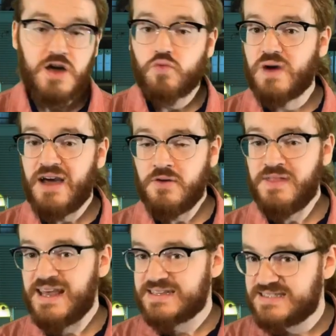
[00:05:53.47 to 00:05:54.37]
Rather
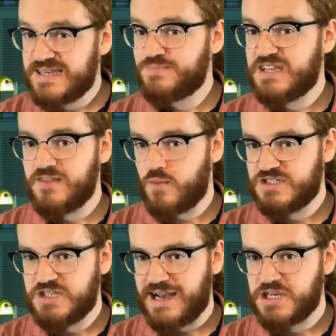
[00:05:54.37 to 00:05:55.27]
than accepting the
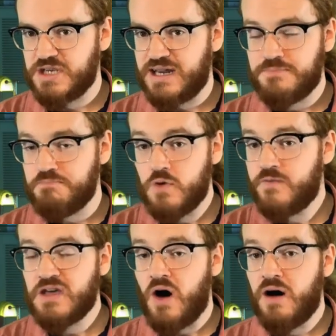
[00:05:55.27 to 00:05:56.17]
rejection and
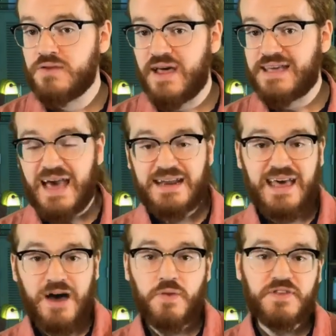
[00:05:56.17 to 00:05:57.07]
moving on like any
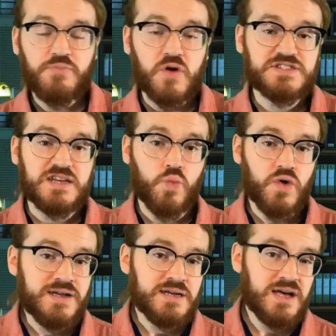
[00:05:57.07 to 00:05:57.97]
healthy person
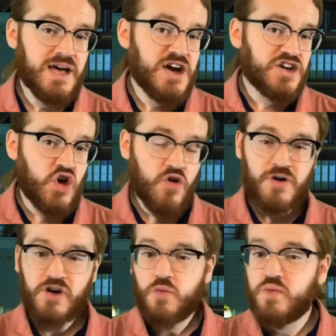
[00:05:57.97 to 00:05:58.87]
would,
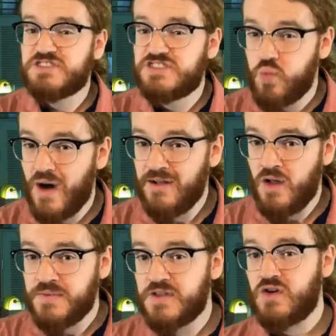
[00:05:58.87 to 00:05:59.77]
Kohberger would dwell
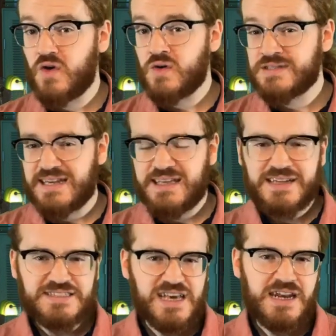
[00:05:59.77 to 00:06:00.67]
on the girls and
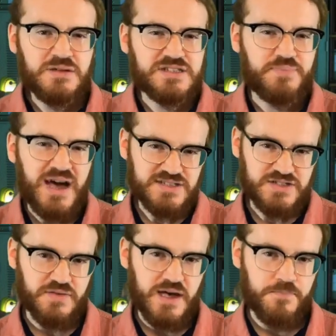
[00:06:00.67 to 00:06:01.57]
continue to
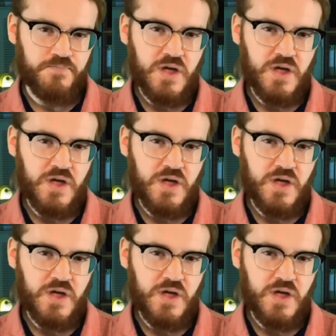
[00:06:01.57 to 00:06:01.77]
pester them,